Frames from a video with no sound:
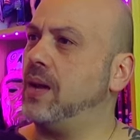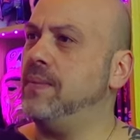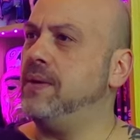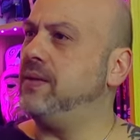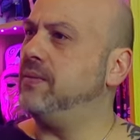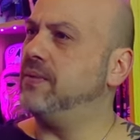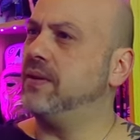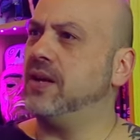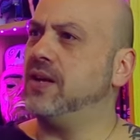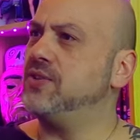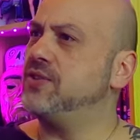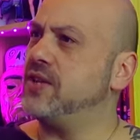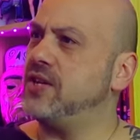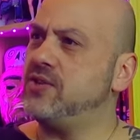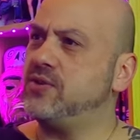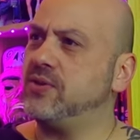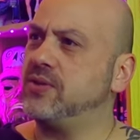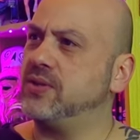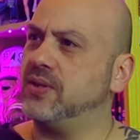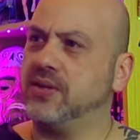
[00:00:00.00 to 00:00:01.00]
I mean, Lance
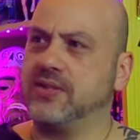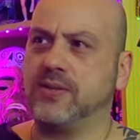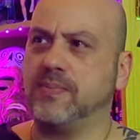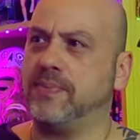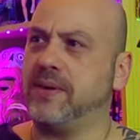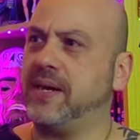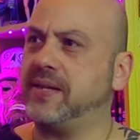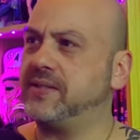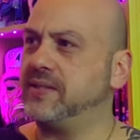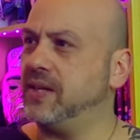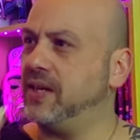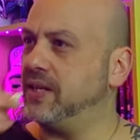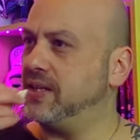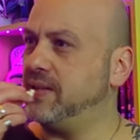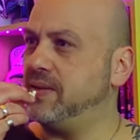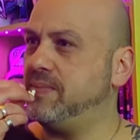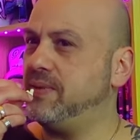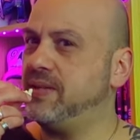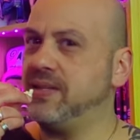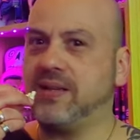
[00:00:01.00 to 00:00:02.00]
Henriksen is a bad guy.
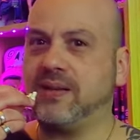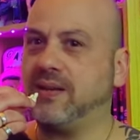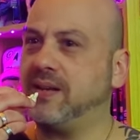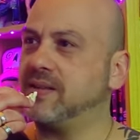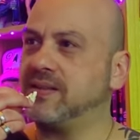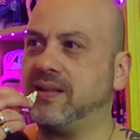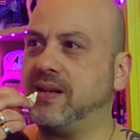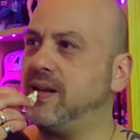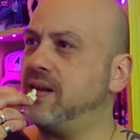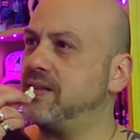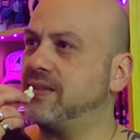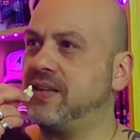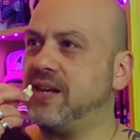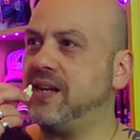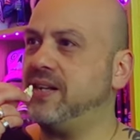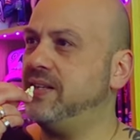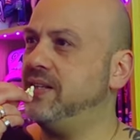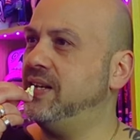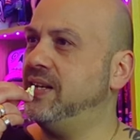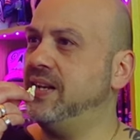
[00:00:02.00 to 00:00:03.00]
I mean, that, like like
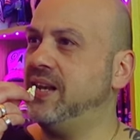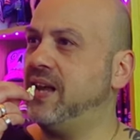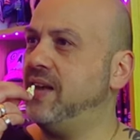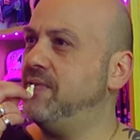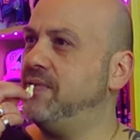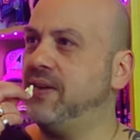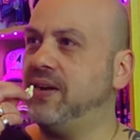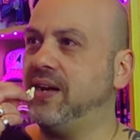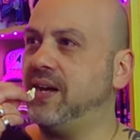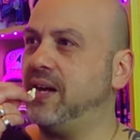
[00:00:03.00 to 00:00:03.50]
that never